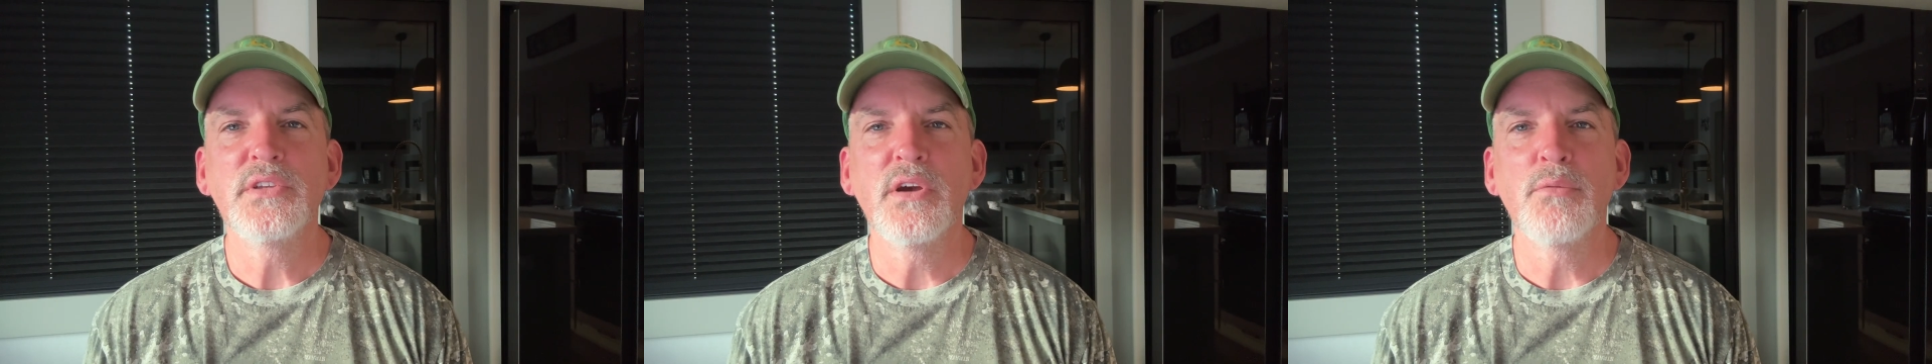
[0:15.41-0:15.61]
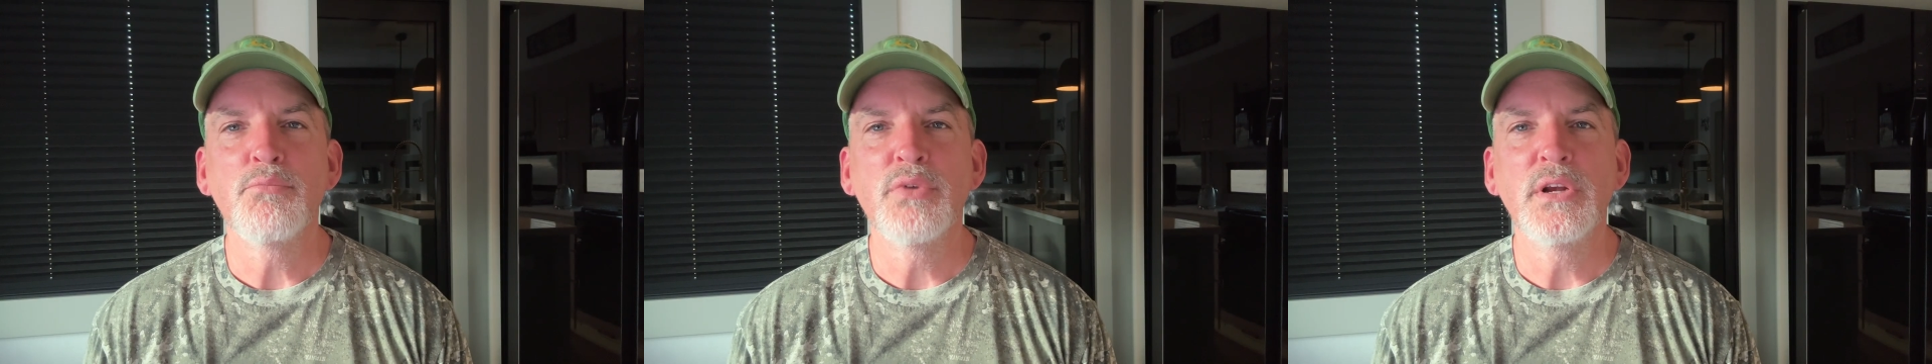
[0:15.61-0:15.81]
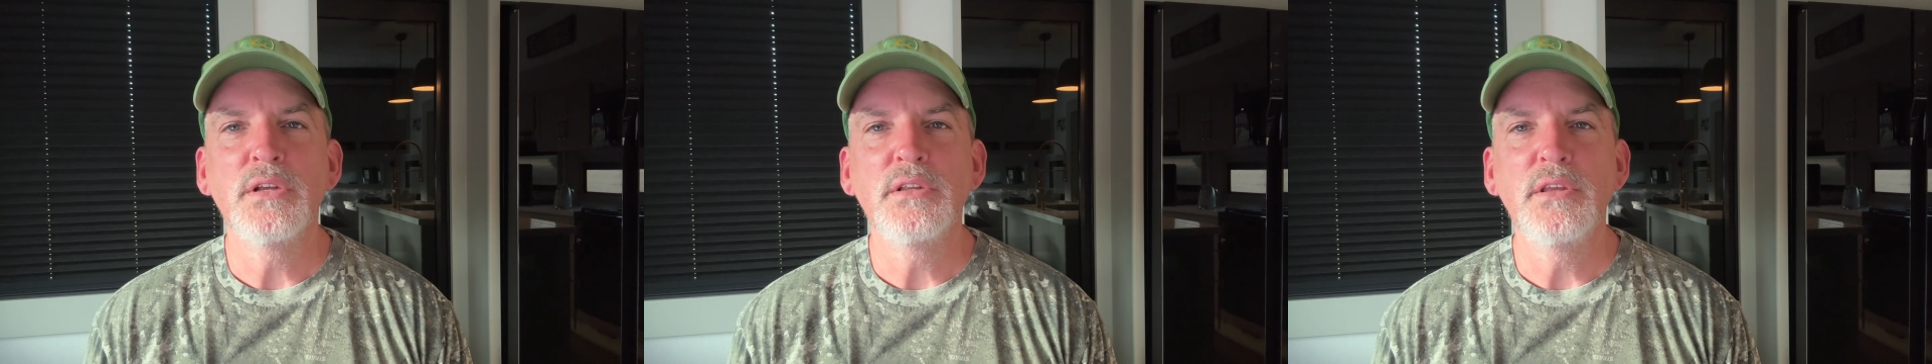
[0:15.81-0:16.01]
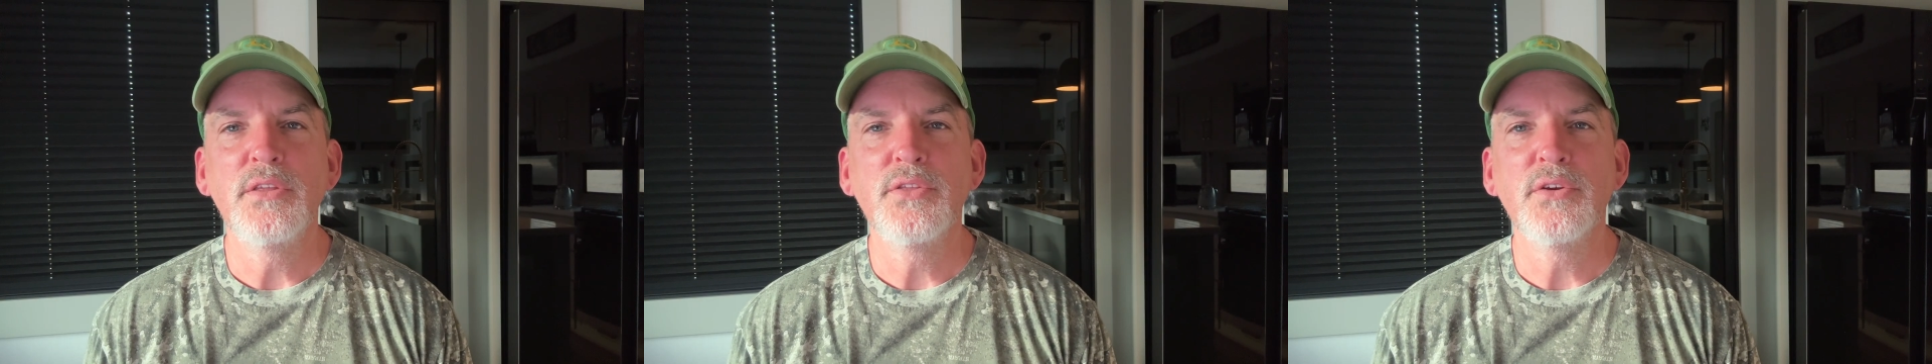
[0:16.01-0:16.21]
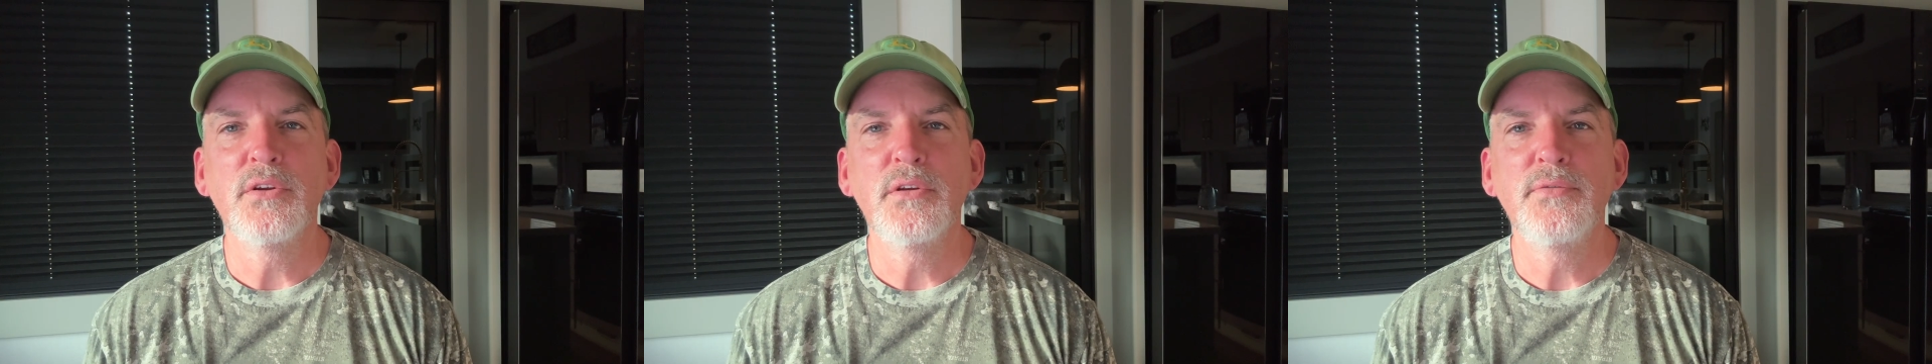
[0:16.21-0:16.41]
our Brinkley
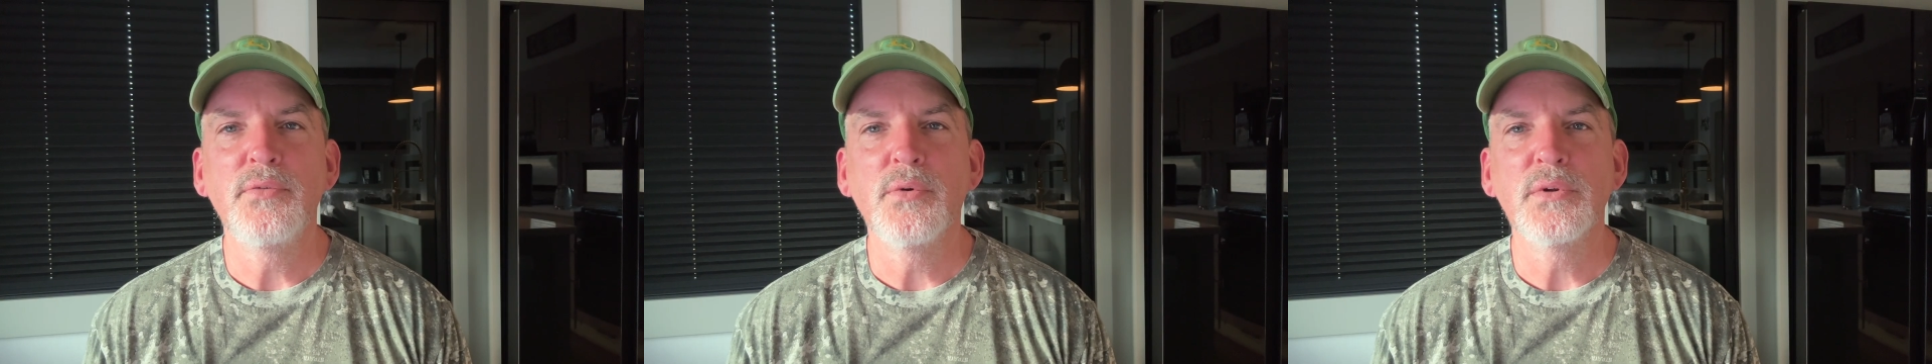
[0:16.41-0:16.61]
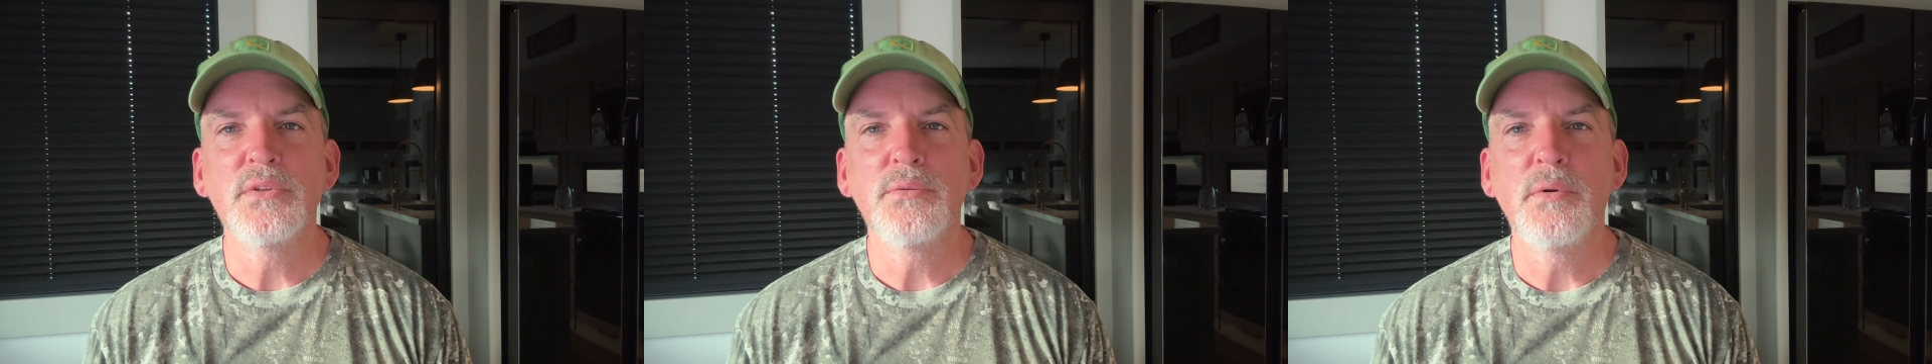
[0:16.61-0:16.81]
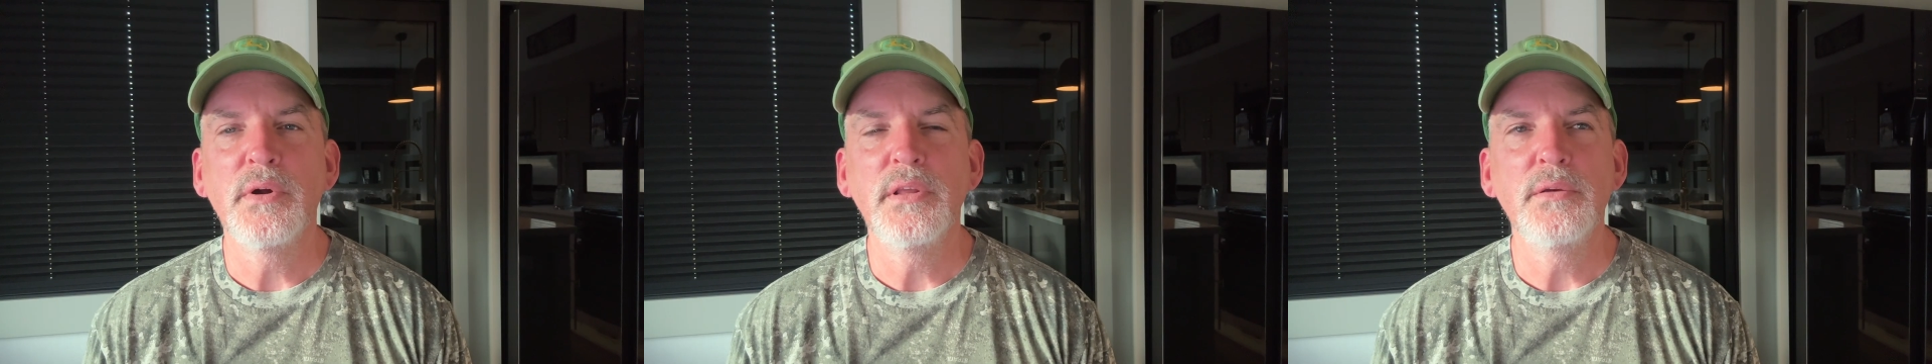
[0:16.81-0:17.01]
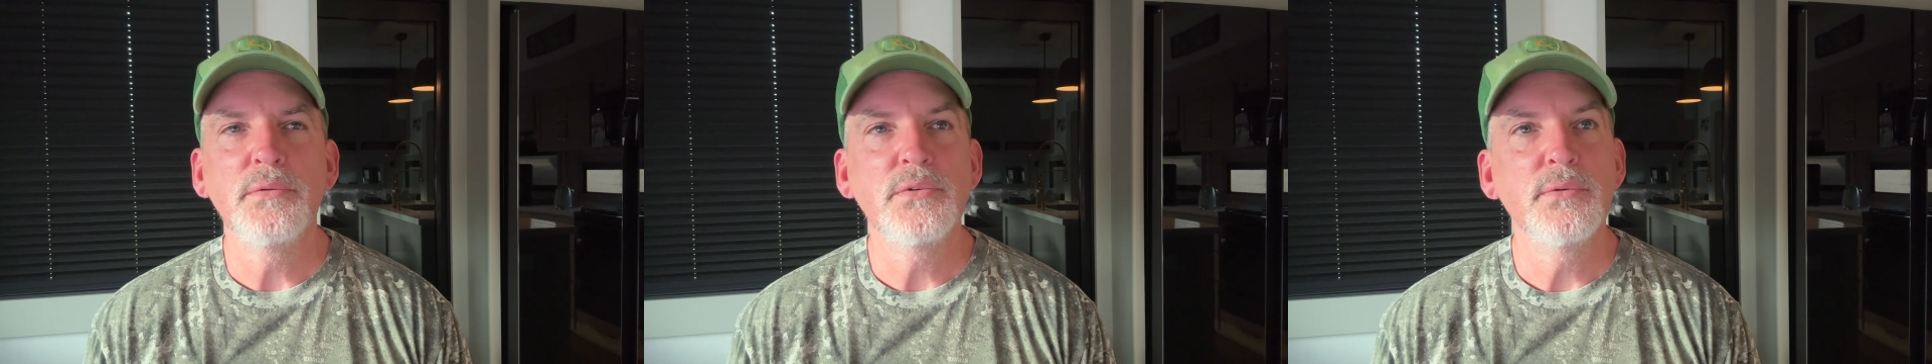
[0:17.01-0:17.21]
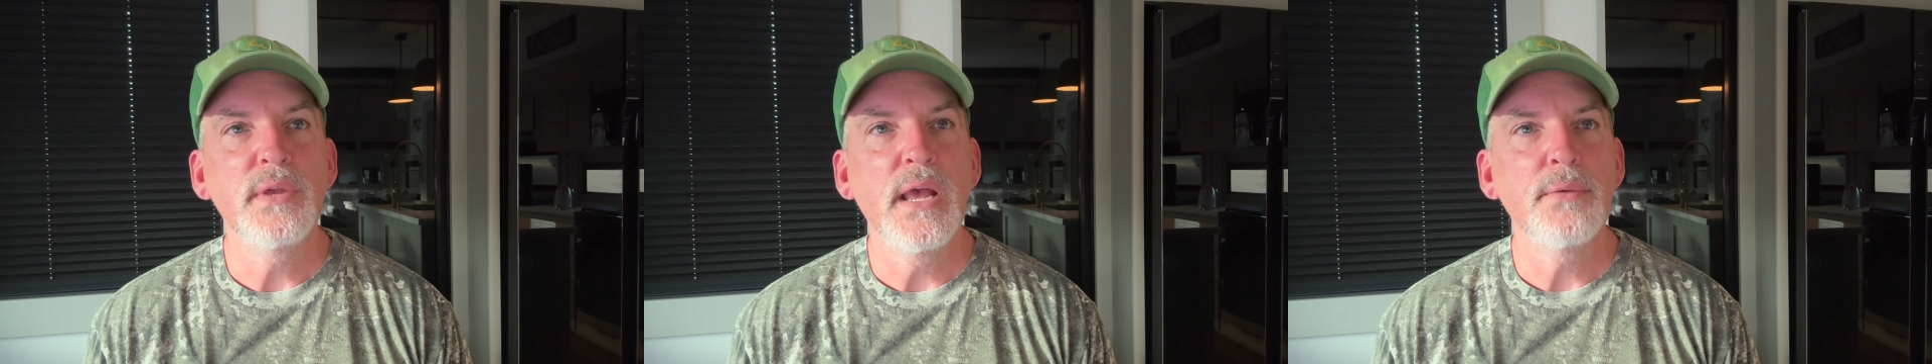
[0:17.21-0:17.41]
3420,
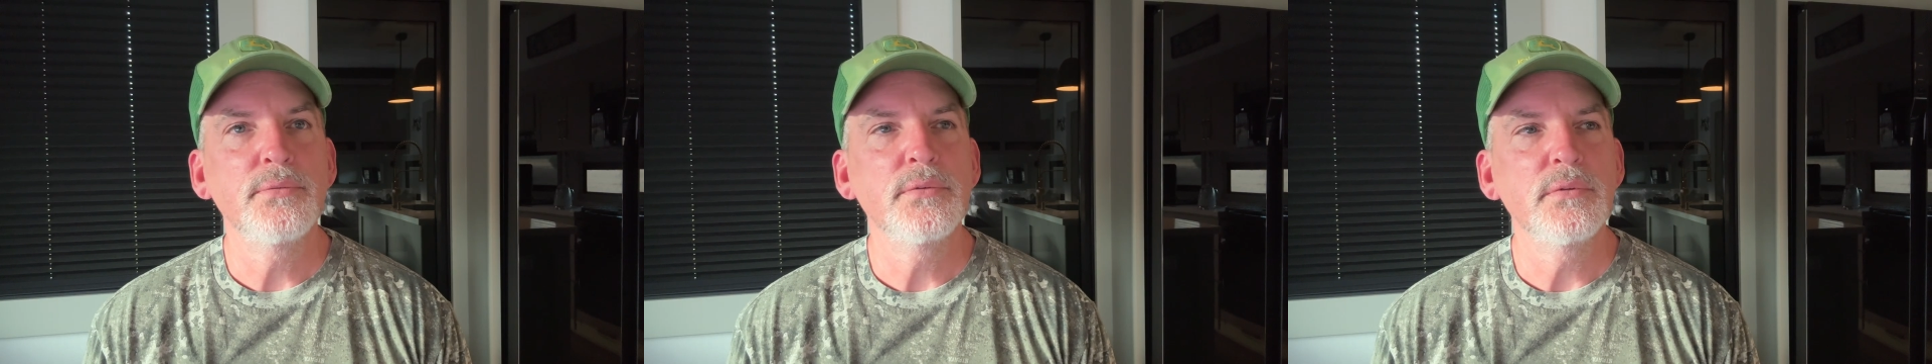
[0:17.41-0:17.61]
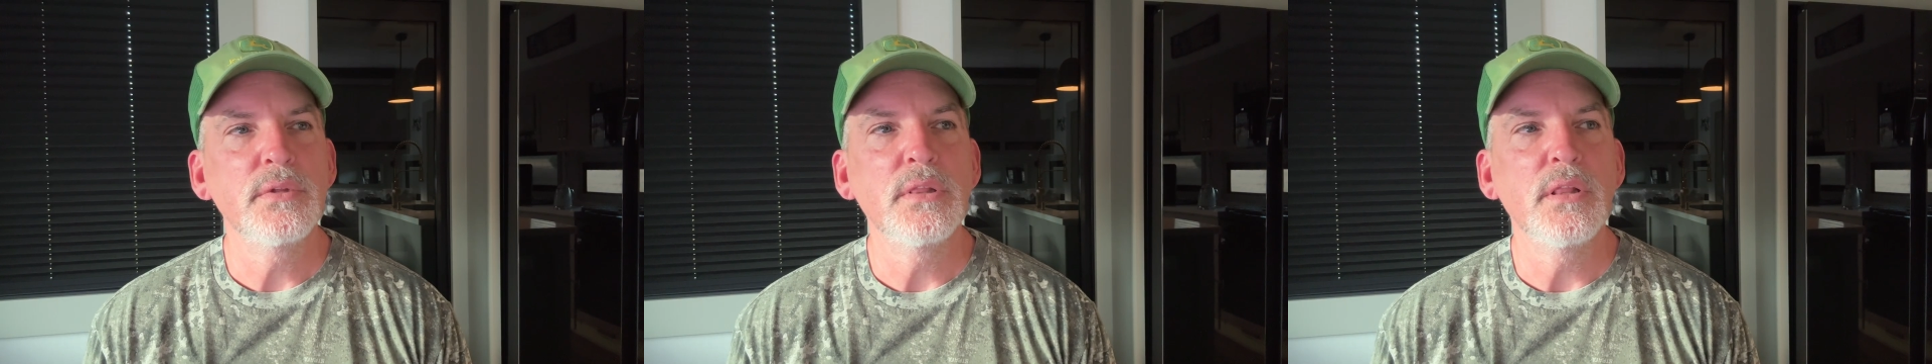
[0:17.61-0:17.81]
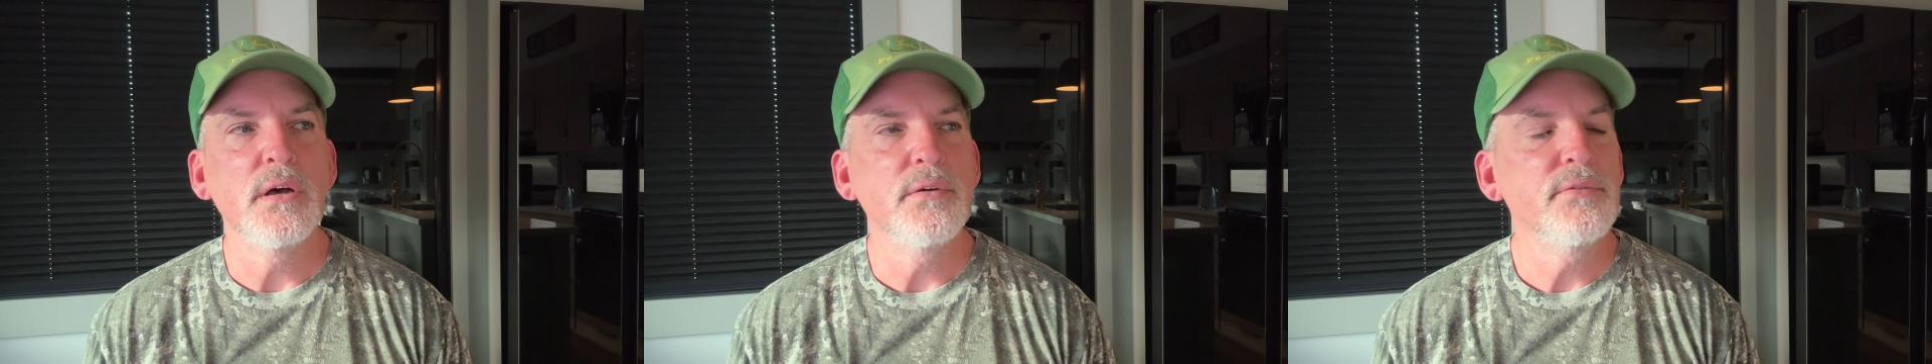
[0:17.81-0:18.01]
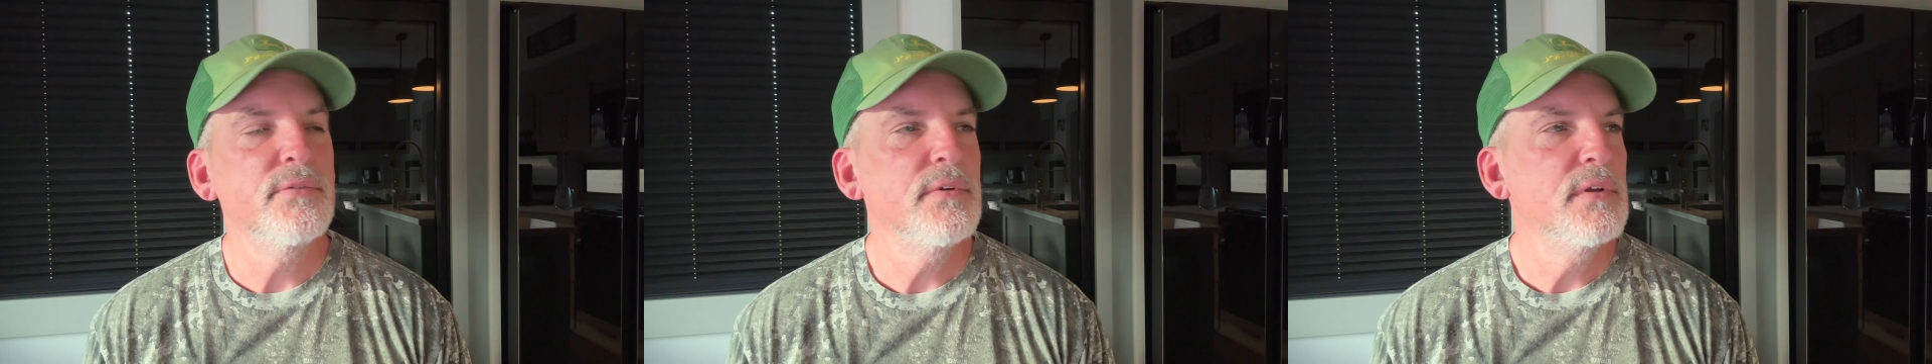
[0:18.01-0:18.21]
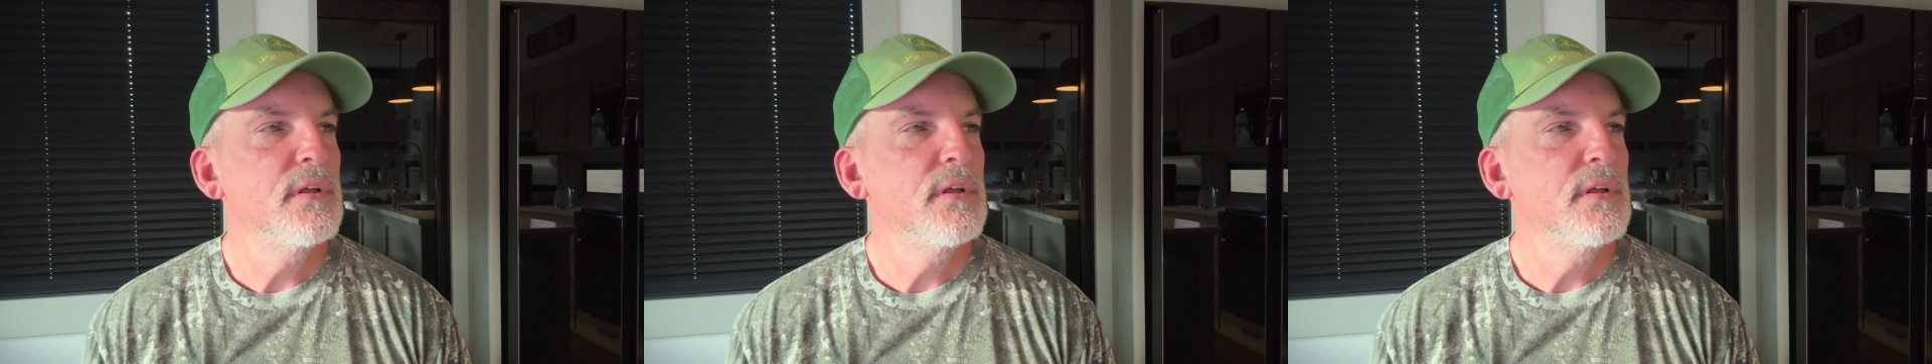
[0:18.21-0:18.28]
which we absolutely love.